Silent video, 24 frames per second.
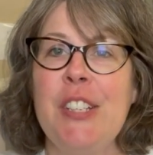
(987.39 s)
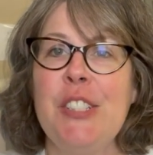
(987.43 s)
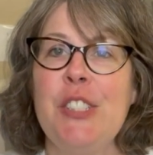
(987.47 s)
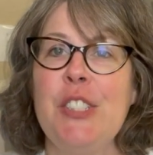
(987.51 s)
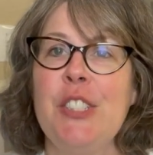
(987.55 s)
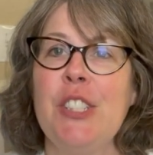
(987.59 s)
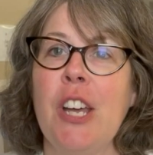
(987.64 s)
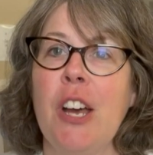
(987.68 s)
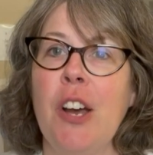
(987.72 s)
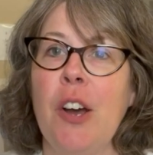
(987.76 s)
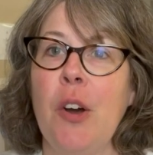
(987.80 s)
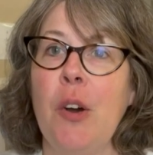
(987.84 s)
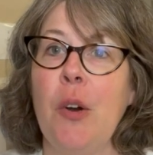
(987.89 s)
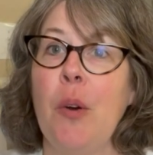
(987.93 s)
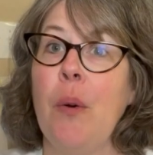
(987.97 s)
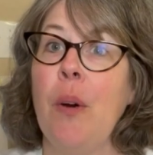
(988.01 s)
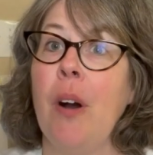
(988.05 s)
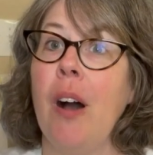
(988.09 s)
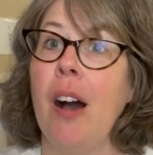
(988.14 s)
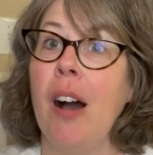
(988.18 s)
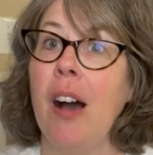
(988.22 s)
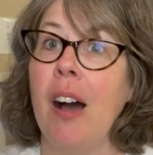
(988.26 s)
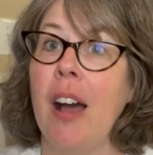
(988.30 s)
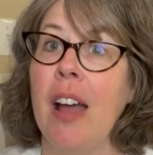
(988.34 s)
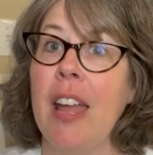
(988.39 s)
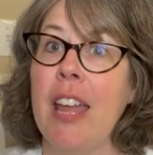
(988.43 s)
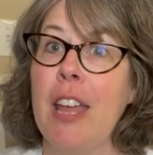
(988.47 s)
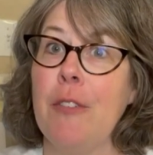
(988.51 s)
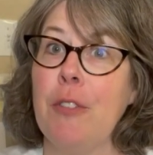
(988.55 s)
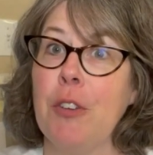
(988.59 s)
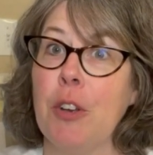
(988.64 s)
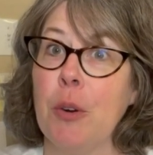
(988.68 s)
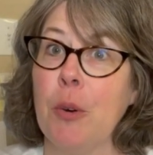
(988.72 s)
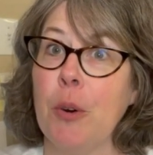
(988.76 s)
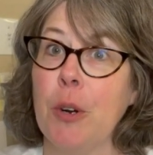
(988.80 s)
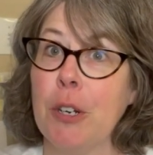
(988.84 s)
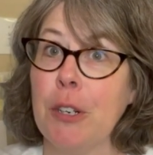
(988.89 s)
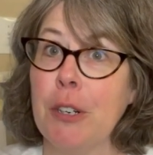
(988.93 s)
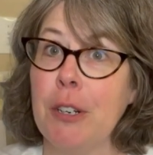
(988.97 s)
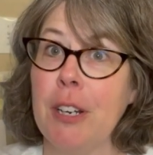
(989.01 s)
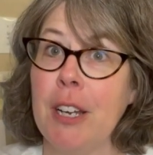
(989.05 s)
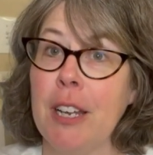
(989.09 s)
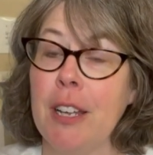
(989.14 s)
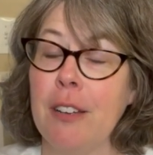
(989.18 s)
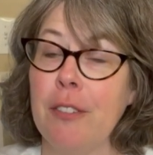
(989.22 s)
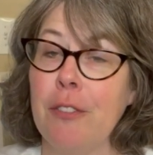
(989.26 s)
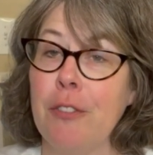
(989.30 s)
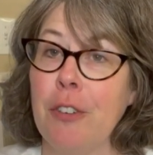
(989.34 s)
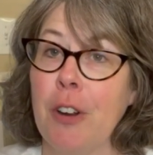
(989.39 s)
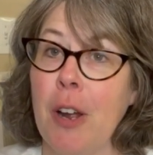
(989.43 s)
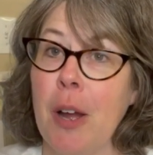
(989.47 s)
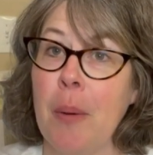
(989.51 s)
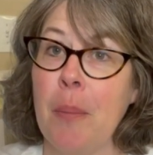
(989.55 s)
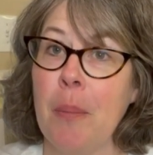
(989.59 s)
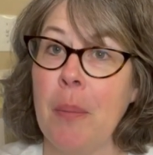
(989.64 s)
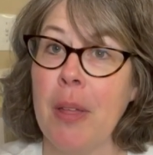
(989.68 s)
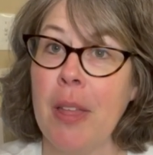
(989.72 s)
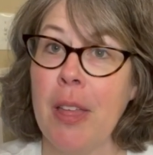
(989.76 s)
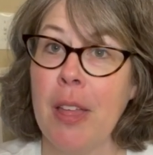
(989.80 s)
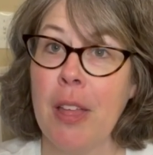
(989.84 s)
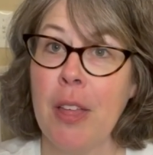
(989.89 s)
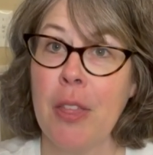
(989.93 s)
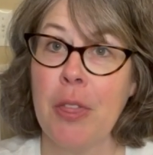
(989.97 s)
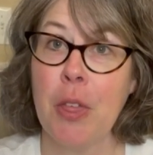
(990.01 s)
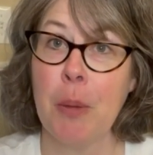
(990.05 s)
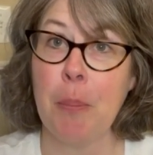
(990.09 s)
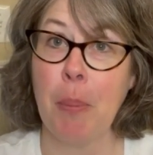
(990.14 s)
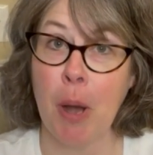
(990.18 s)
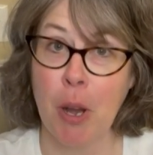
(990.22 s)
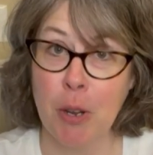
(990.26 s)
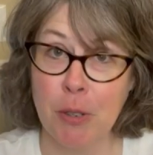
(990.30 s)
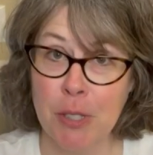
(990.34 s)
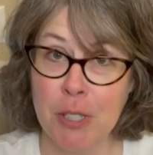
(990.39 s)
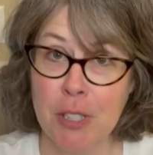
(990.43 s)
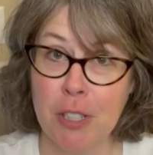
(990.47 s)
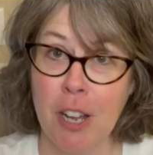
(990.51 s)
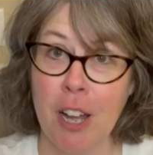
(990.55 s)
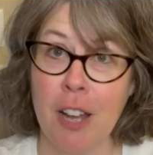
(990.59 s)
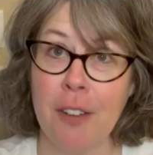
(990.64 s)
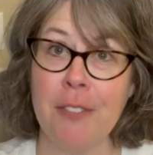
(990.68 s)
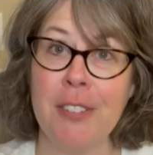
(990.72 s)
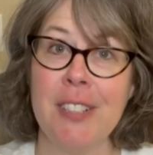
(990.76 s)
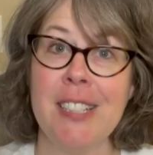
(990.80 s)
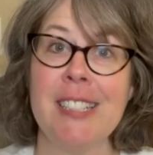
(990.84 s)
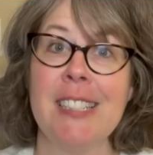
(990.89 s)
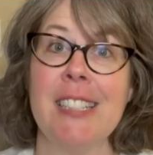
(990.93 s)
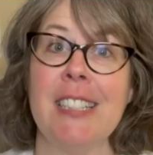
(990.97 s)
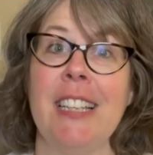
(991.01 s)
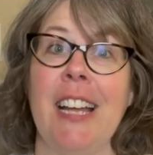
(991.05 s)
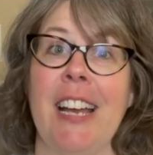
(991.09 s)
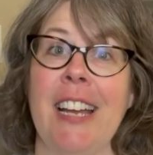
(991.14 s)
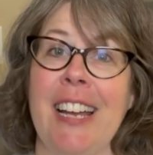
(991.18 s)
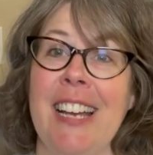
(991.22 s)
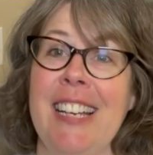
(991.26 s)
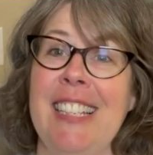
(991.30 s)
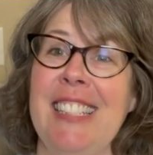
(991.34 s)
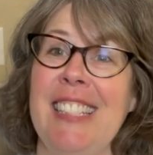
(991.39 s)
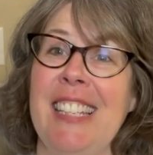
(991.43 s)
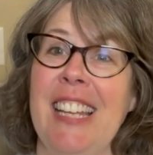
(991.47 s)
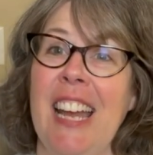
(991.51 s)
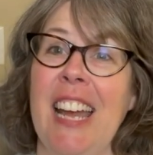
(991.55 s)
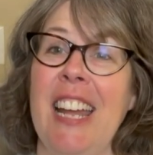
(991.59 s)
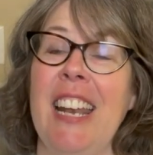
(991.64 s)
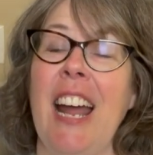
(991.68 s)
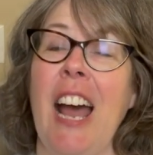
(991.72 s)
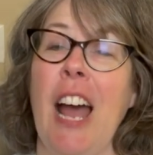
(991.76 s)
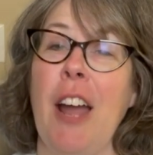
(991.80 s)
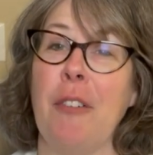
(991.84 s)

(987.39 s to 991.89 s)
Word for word: So, if you're ordering from the post office, like I said,